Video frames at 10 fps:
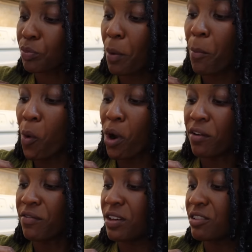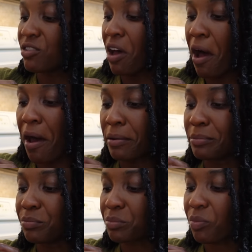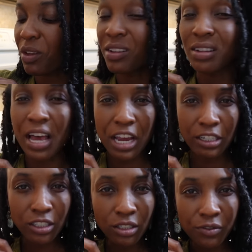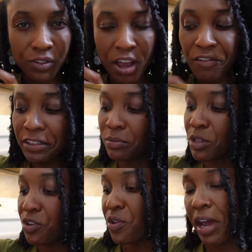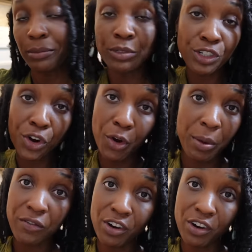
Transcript: more of this um, layered flavor that you get in your homemade